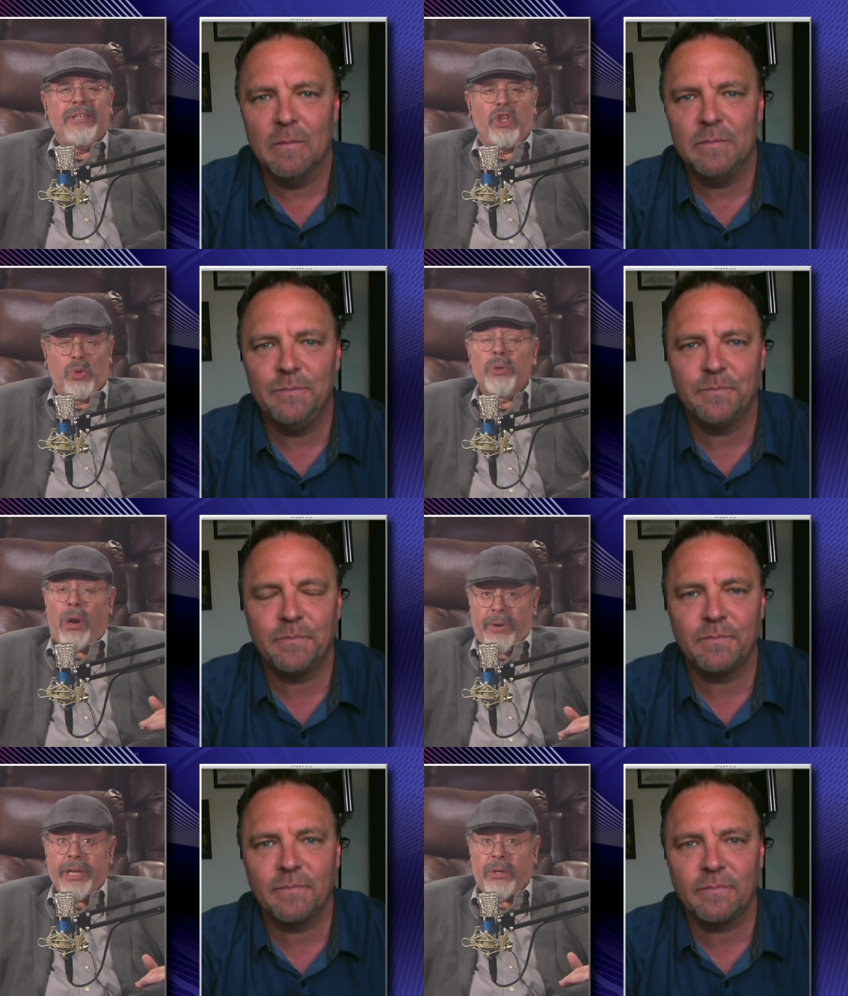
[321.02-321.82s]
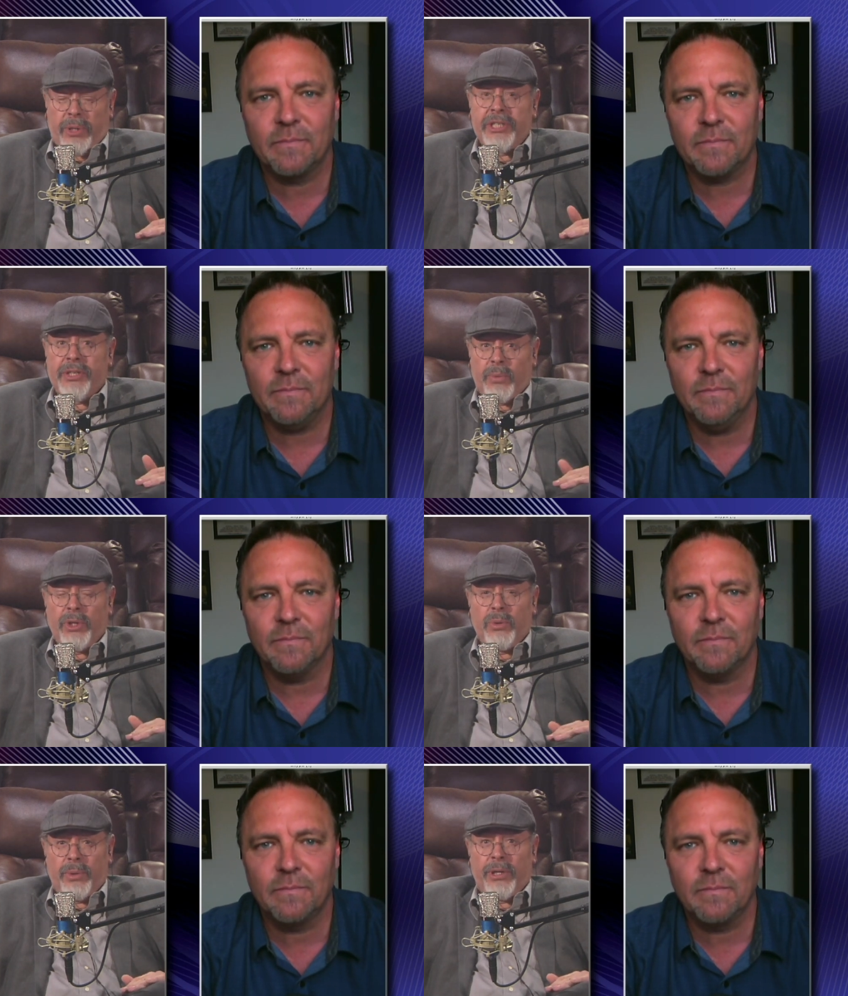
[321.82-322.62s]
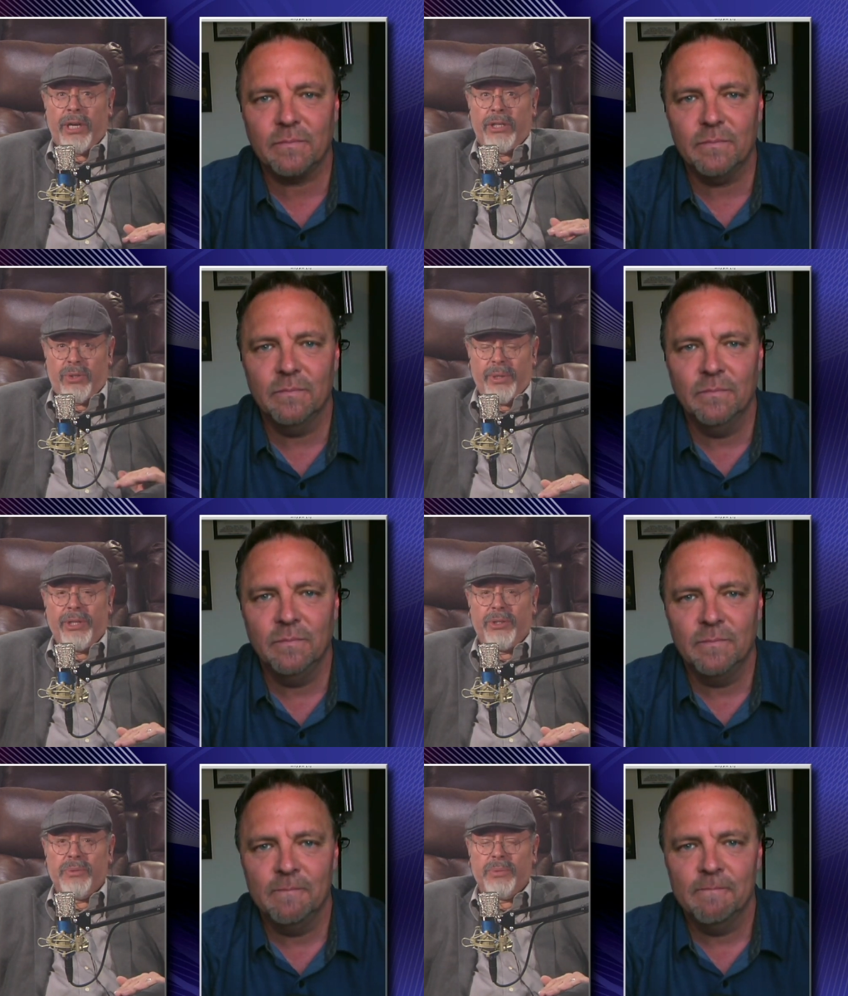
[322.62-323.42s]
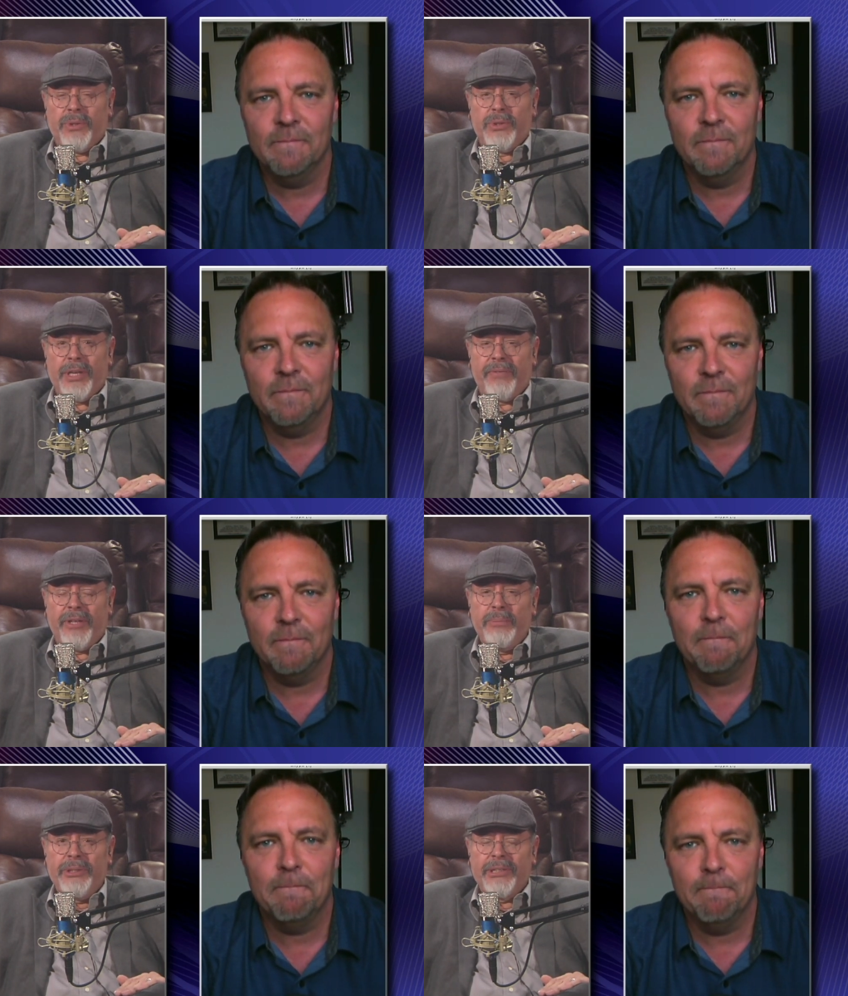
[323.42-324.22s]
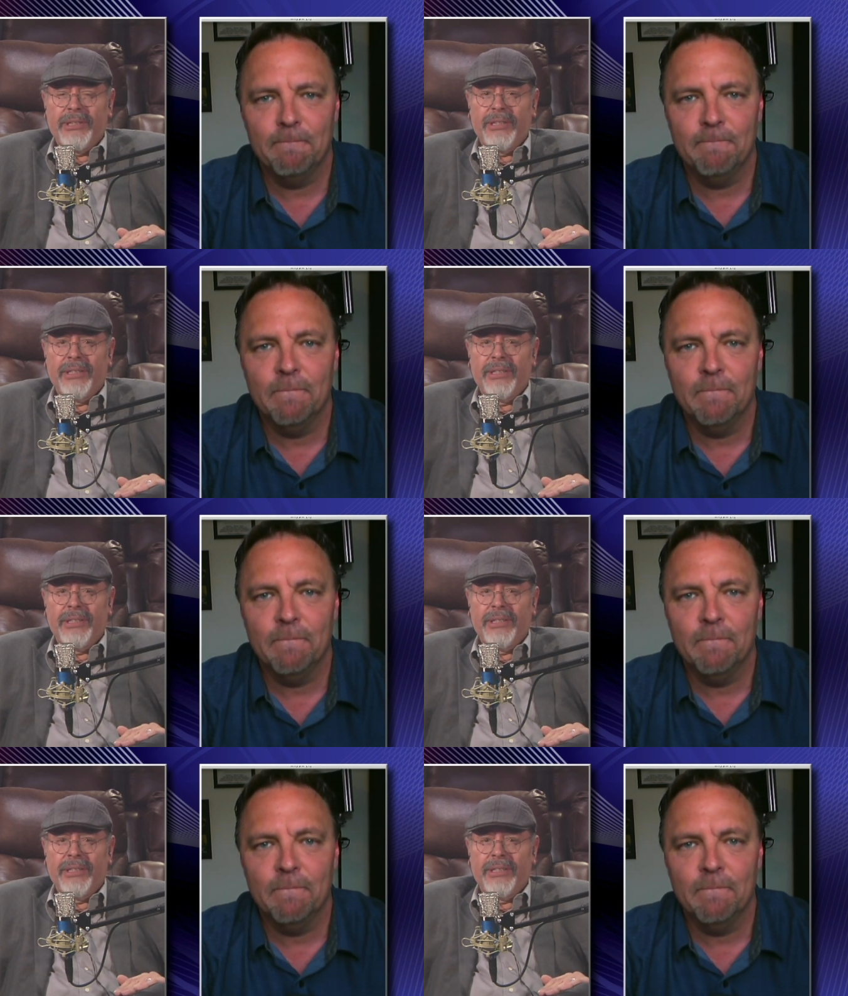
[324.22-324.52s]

Speaker 1: you were already a Christian when you were doing those films.